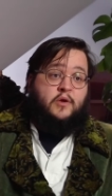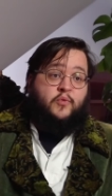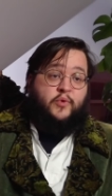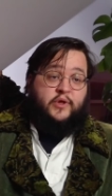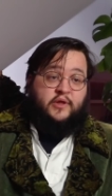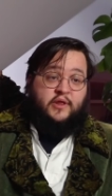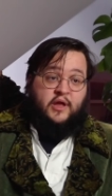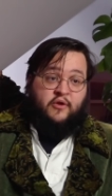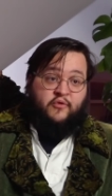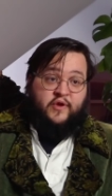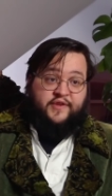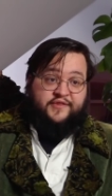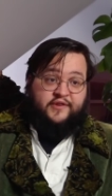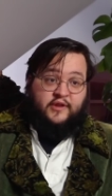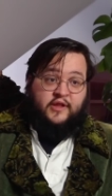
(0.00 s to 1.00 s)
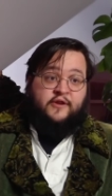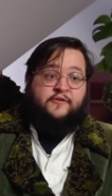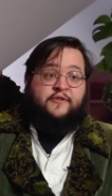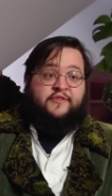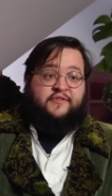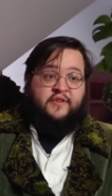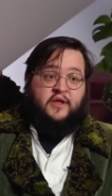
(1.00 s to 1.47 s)
With increased
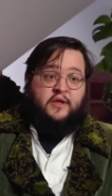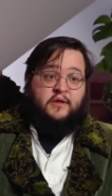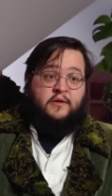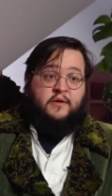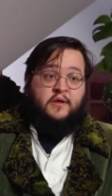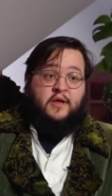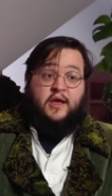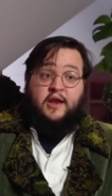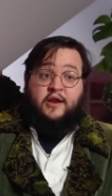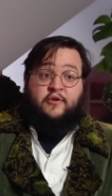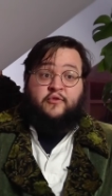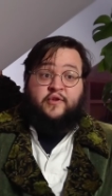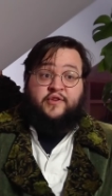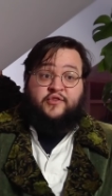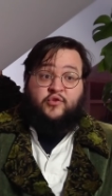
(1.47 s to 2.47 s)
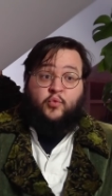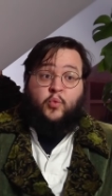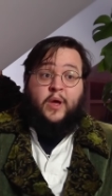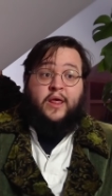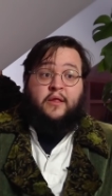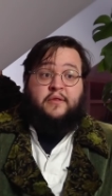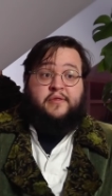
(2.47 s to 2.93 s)
literacy and increased
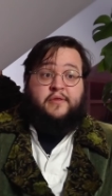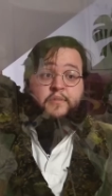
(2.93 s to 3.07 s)
wealth